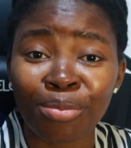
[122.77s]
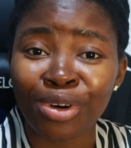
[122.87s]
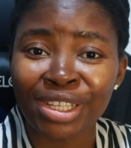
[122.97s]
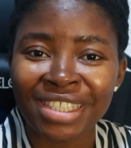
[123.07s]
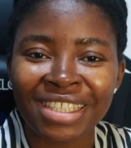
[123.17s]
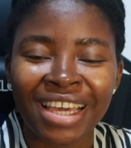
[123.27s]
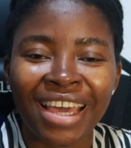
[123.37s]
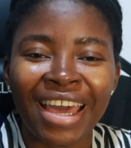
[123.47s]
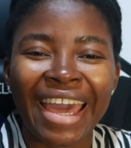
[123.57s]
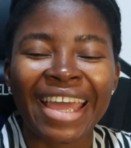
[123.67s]
months
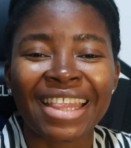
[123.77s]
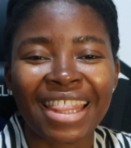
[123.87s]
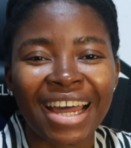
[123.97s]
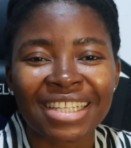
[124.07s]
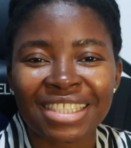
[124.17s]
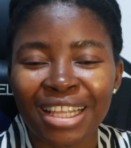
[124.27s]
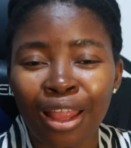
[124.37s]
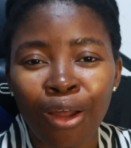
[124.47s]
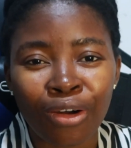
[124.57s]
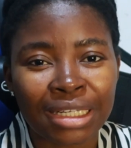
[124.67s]
in that
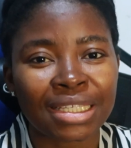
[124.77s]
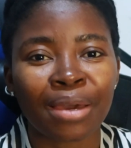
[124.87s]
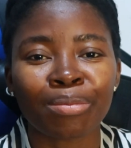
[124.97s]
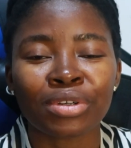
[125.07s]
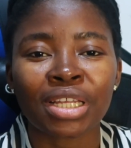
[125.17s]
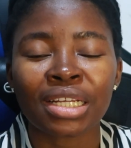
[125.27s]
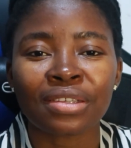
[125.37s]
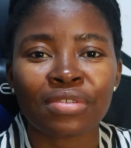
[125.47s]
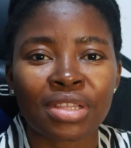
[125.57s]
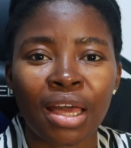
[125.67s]
long-term
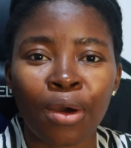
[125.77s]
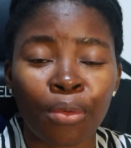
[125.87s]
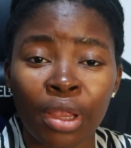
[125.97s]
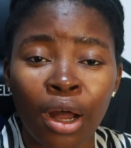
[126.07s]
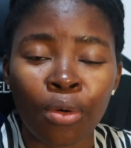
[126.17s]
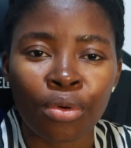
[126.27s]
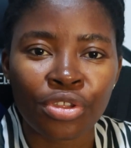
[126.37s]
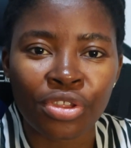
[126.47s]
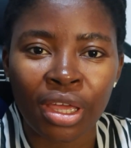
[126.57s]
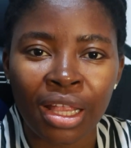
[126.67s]
protective style without
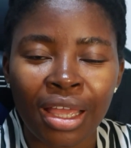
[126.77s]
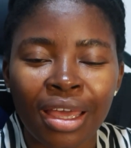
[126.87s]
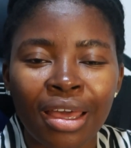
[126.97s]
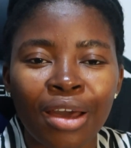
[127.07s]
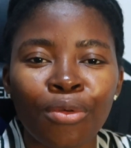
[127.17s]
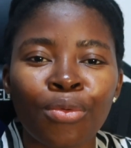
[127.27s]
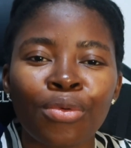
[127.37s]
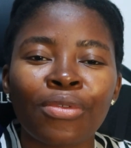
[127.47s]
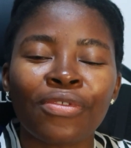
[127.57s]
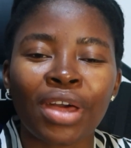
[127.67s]
washing.
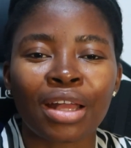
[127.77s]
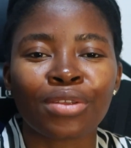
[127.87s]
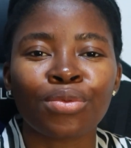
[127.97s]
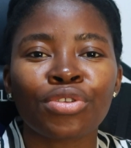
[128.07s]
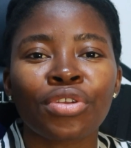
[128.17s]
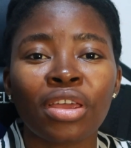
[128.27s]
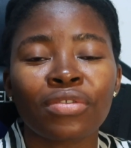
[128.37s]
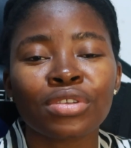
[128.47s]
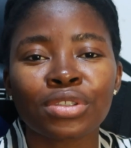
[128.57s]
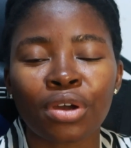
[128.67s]
In fact, we shouldn't
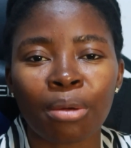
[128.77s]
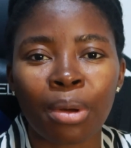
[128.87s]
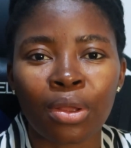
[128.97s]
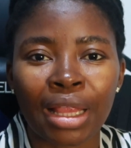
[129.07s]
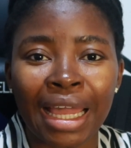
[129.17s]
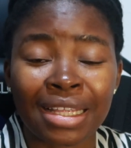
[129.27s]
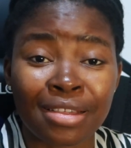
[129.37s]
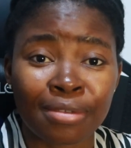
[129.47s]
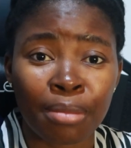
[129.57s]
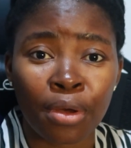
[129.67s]
even talk about like the
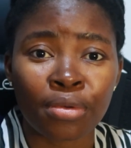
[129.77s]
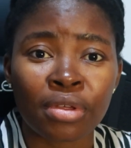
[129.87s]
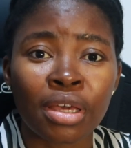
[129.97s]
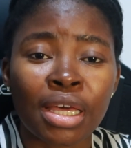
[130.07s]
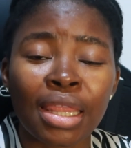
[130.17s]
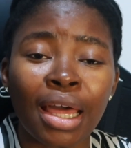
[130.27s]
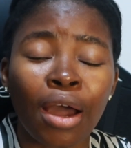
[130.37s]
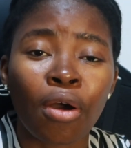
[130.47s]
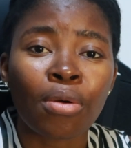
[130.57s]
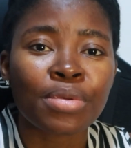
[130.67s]
smell
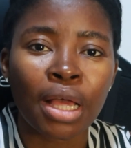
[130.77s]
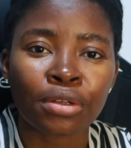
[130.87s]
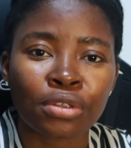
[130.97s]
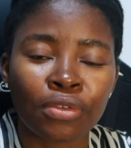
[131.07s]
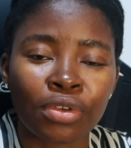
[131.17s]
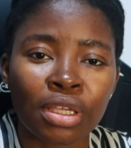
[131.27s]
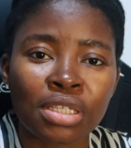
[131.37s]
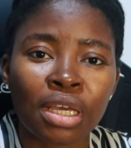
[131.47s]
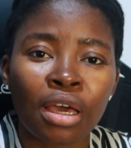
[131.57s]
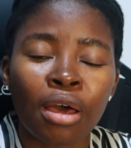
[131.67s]
that comes out of
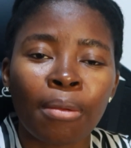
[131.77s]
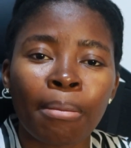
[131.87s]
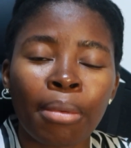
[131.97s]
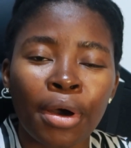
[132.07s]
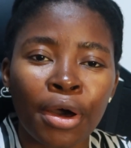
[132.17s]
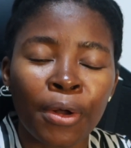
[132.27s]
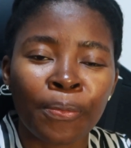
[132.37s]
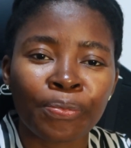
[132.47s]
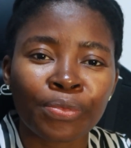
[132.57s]
it. But